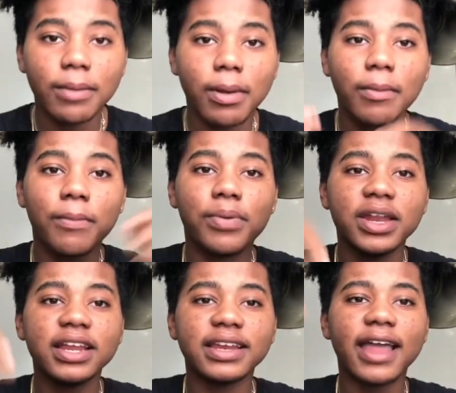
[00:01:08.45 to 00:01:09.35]
I'm gonna
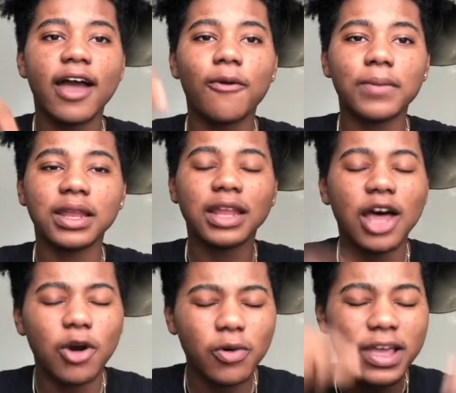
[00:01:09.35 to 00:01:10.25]
put it down
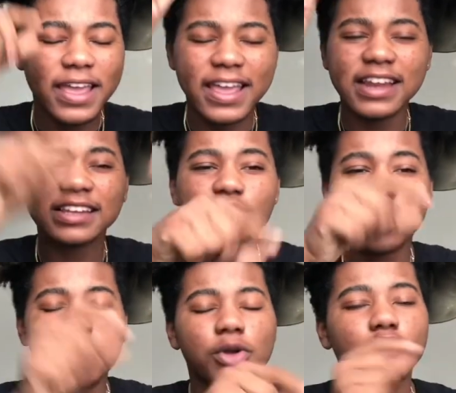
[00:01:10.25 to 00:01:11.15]
below and it's
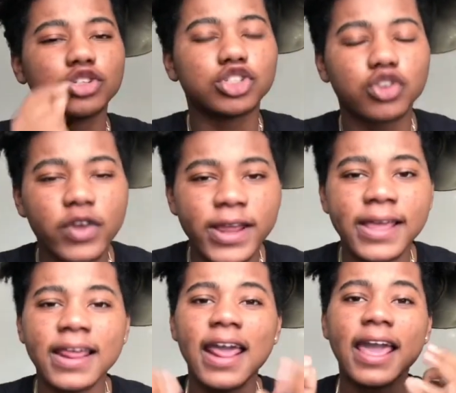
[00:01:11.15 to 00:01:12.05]
gonna be on the screen.